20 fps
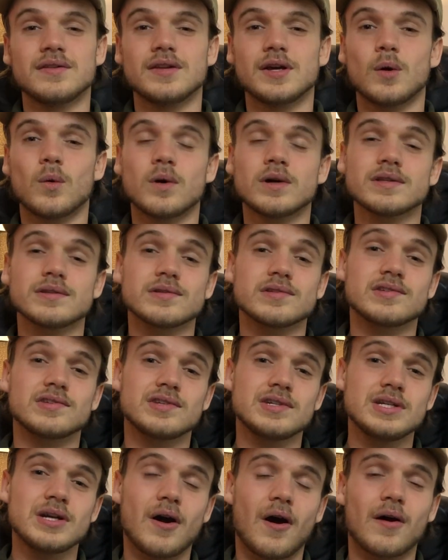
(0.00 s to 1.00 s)
They want to
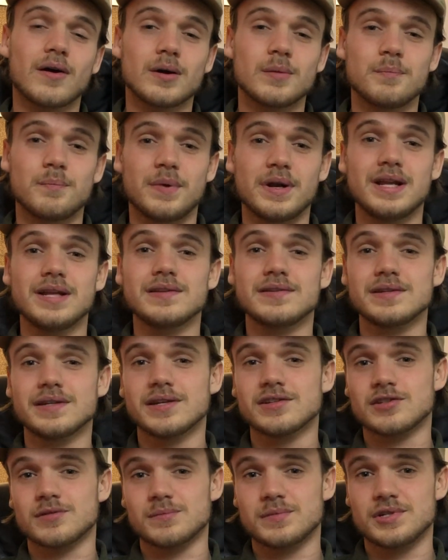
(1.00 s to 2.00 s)
see our ability
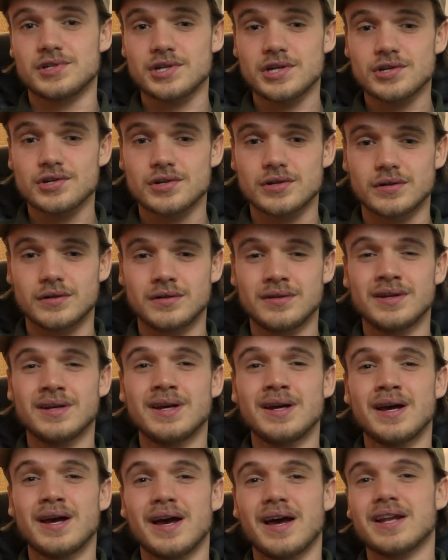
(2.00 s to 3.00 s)
as a magician,
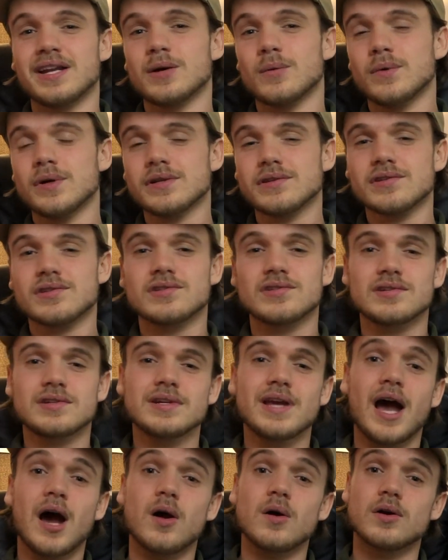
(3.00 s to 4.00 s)
and they want to see
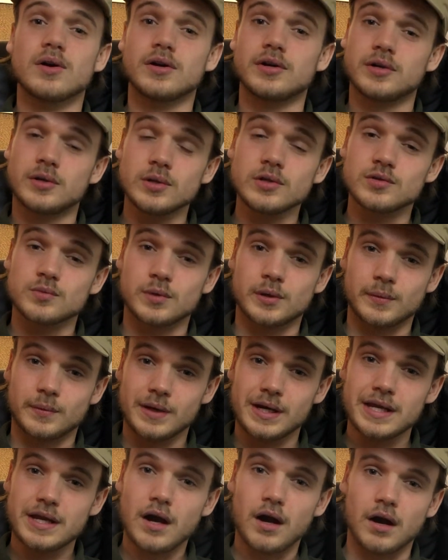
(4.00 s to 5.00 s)
how good we
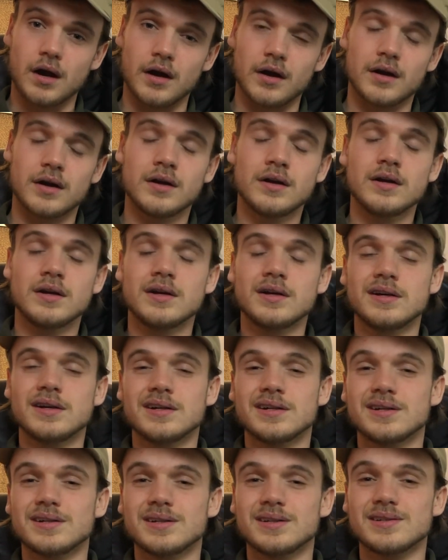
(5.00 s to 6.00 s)
really are.
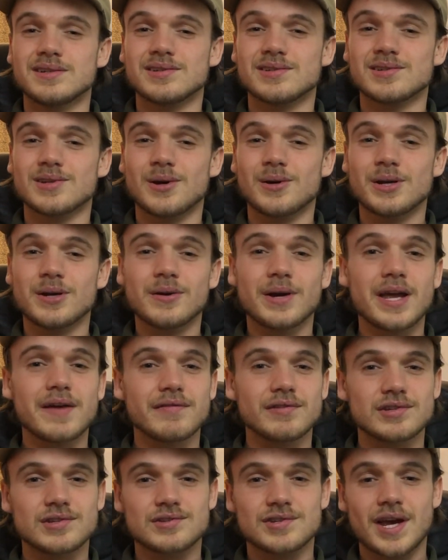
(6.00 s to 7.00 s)
So they'll give
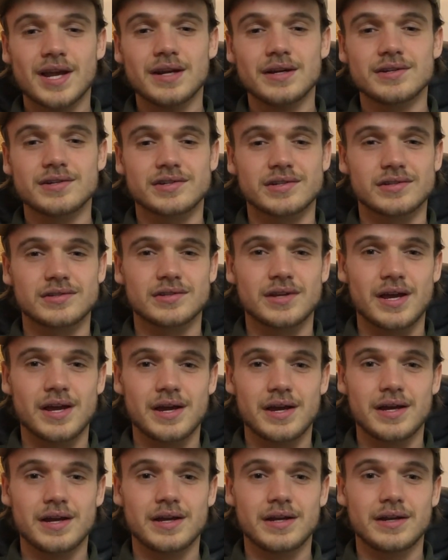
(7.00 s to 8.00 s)
us challenges.
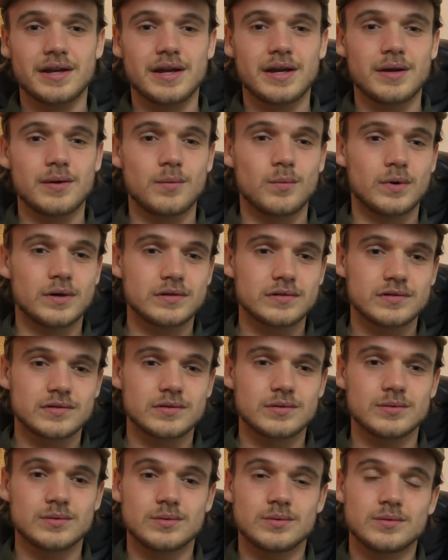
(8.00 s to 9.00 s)
They they want
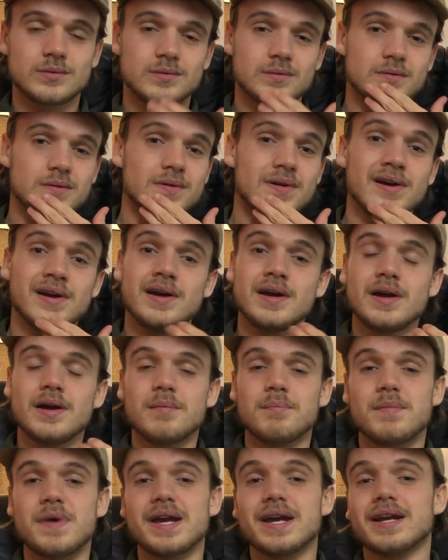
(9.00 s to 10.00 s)
to
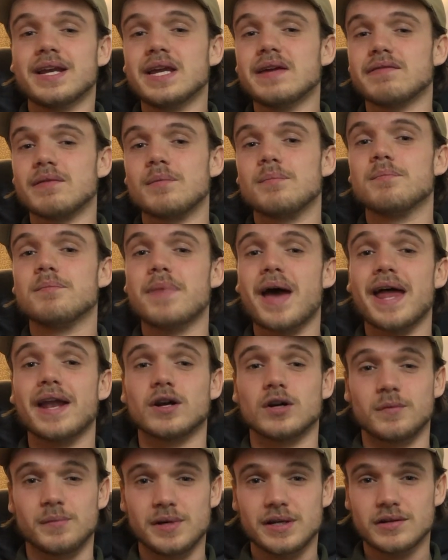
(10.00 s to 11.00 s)
make it even
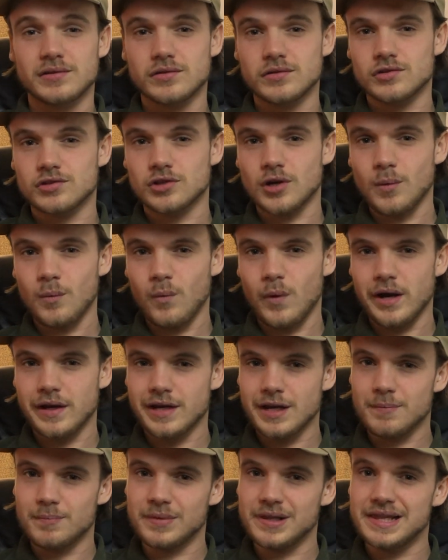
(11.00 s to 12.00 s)
better because in some way
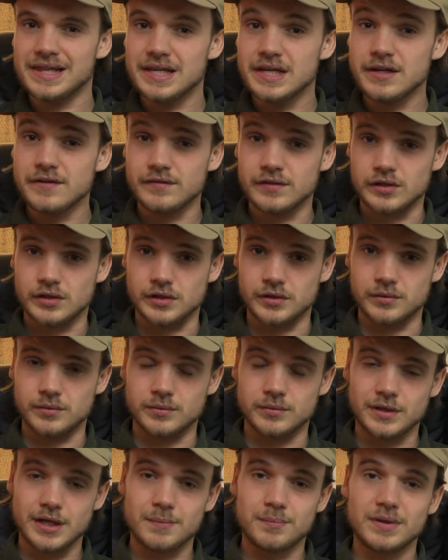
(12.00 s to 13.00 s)
they believe in you.
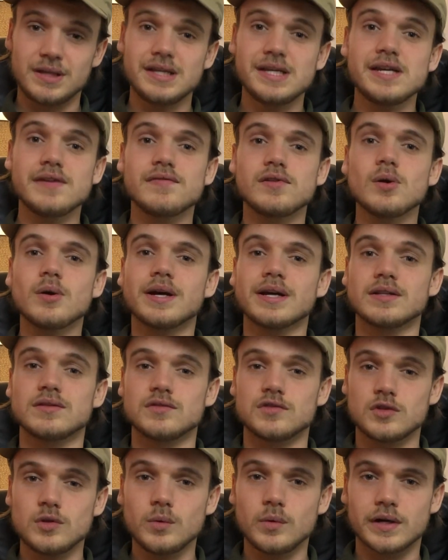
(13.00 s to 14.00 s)
They believe you can
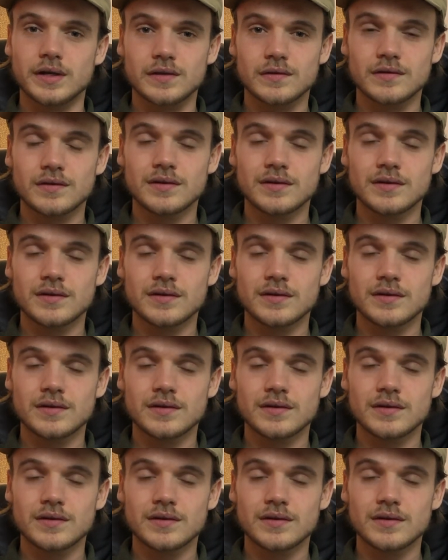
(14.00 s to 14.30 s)
do it.